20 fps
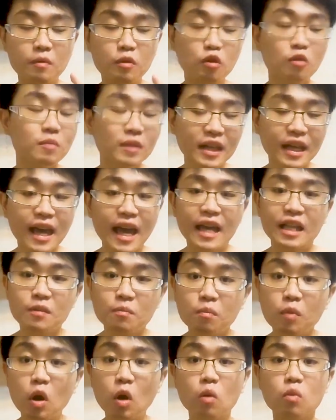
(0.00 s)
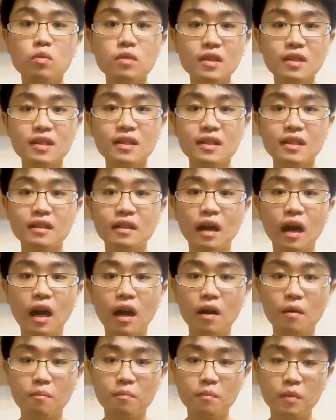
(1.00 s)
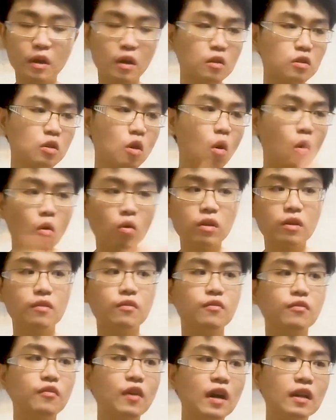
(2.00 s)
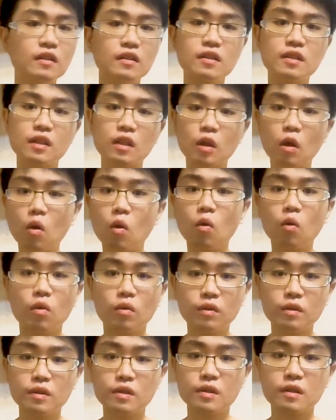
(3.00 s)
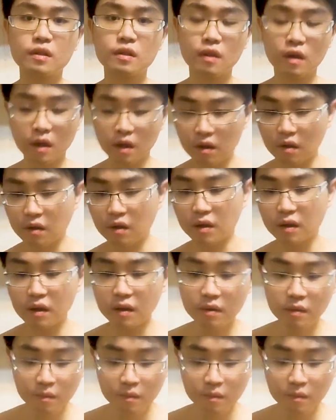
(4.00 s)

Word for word: duplicate post um, because all the funds and all this uh,